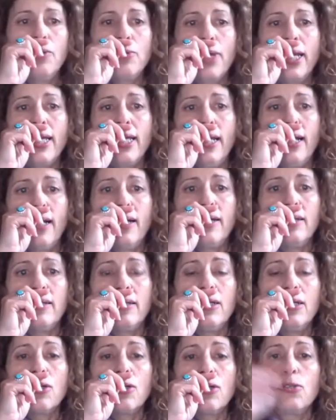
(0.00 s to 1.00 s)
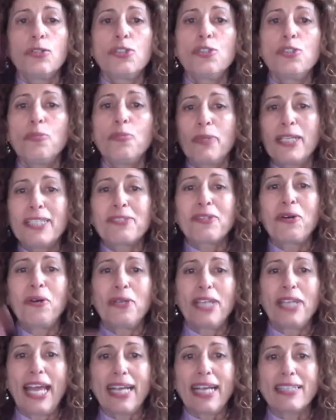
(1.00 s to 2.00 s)
Raina, could you please
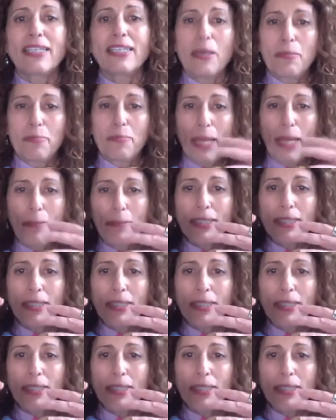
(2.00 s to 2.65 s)
connect paper